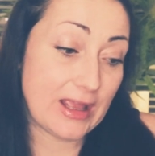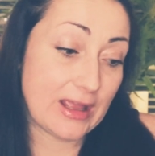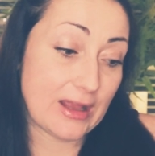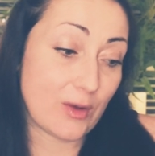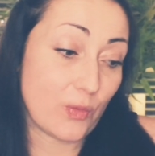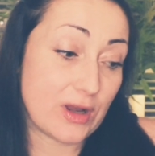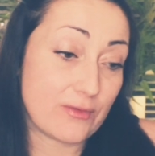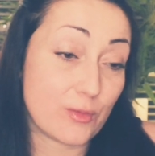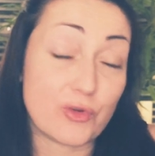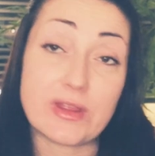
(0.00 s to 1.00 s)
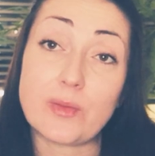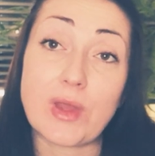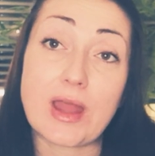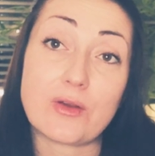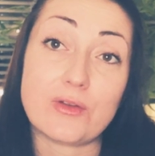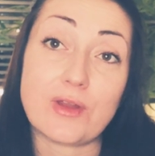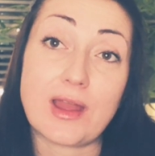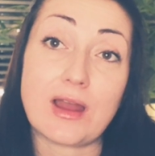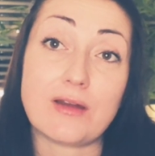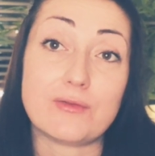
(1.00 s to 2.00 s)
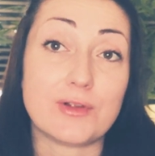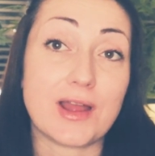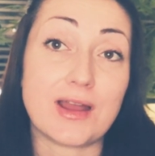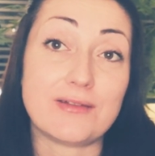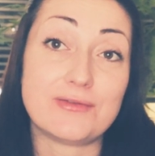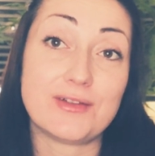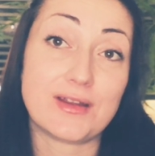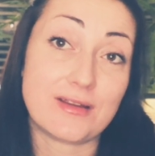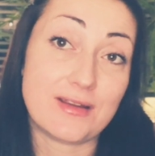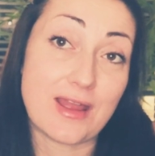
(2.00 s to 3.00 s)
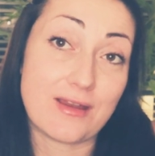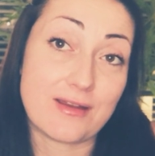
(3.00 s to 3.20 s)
and whatever breathing pattern you have will have an